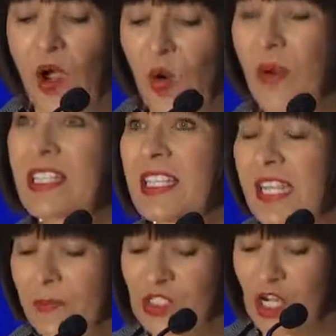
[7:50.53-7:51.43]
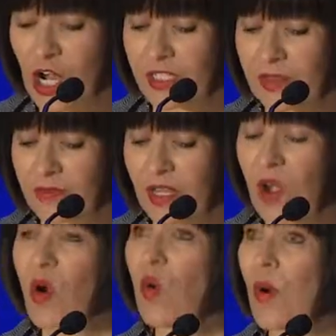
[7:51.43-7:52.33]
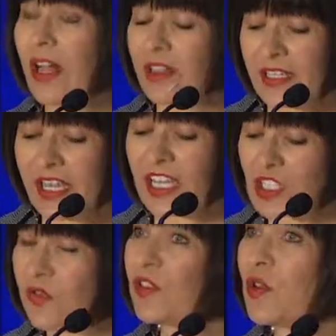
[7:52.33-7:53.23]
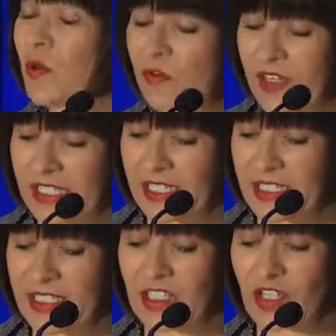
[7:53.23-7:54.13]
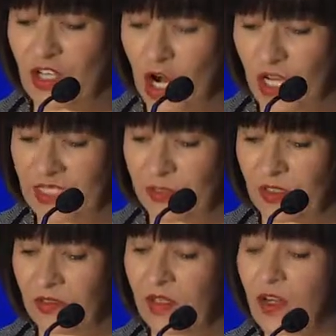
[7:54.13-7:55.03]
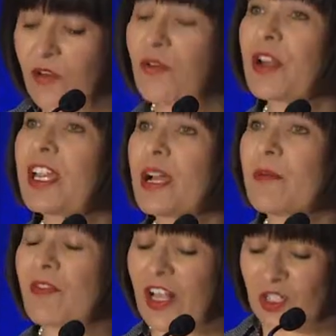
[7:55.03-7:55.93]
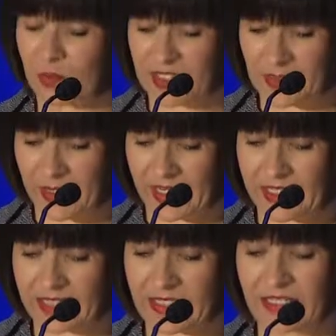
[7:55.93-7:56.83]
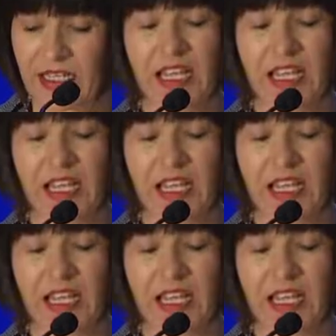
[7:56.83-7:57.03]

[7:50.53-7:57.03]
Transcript: What's the upshot? Well, it's fewer visits to the hospital, freeing up valuable space.